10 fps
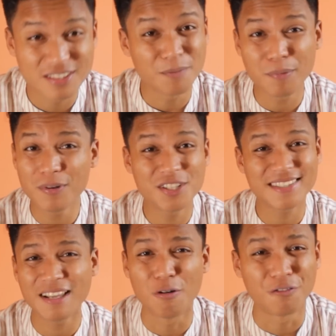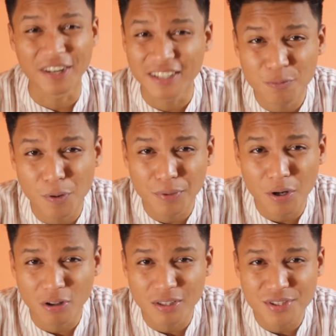Some people just get offended when we
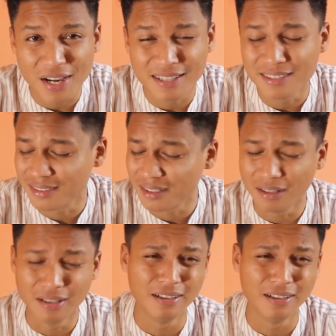call them Chinese.